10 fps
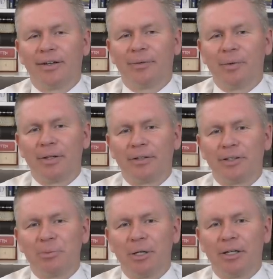Whether
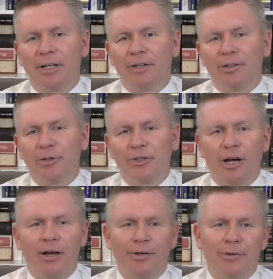it's been here in
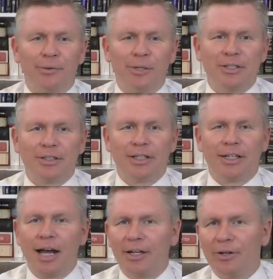Utah, or recently in
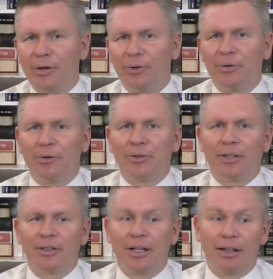Idaho, or
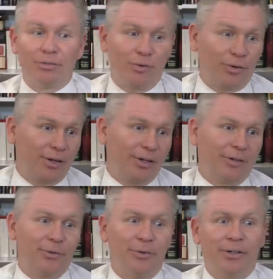in
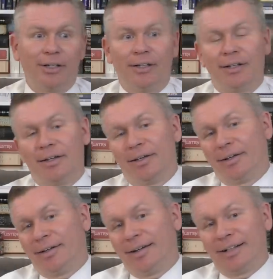California, or in
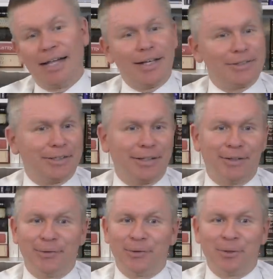Alaska
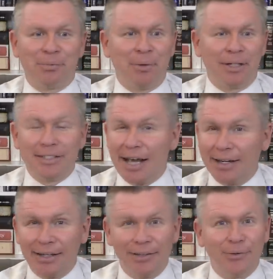or
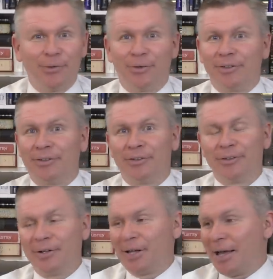Montana or
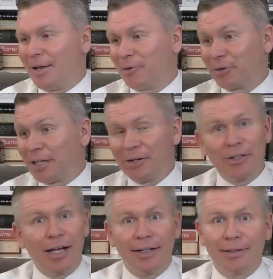uh, North
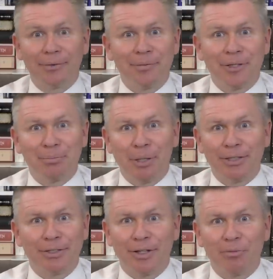Carolina,
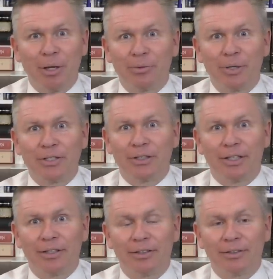places I've been
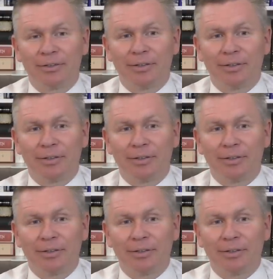recently to